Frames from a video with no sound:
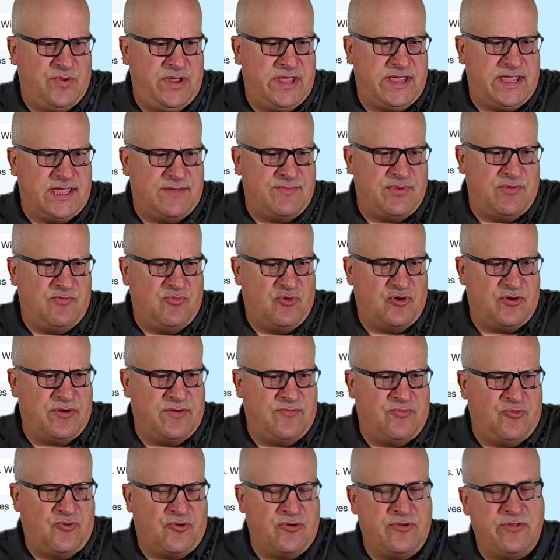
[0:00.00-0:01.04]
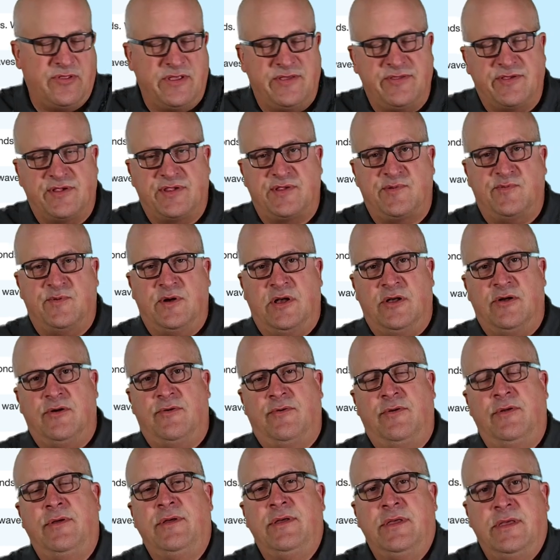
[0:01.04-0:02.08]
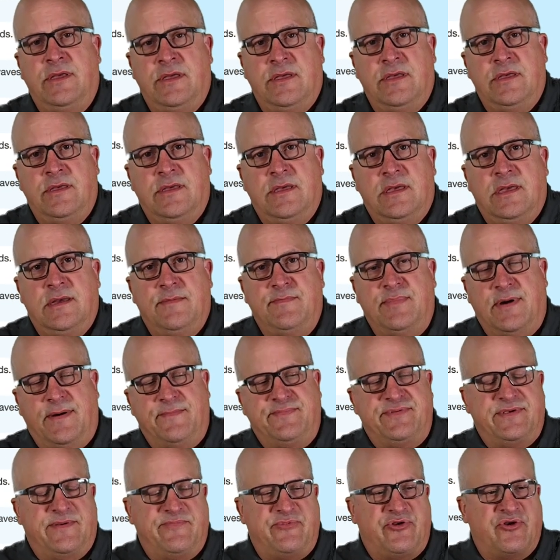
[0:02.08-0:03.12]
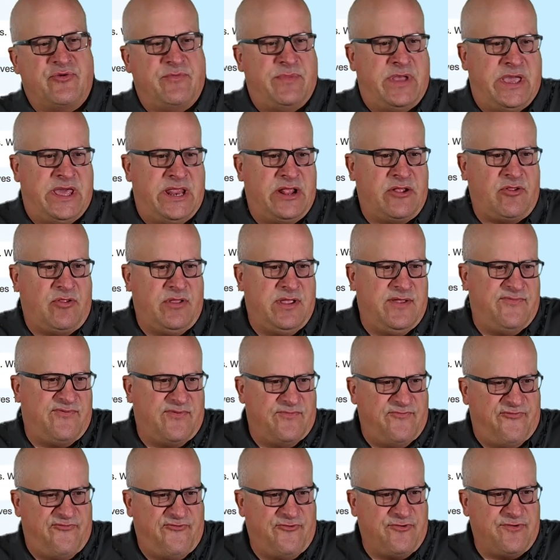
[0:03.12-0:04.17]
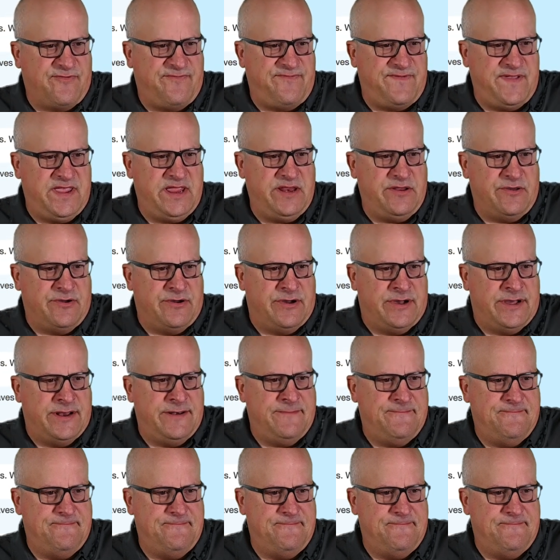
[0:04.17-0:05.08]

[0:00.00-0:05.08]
weekend, but more importantly, the swell bumps up dramatically from 4 feet on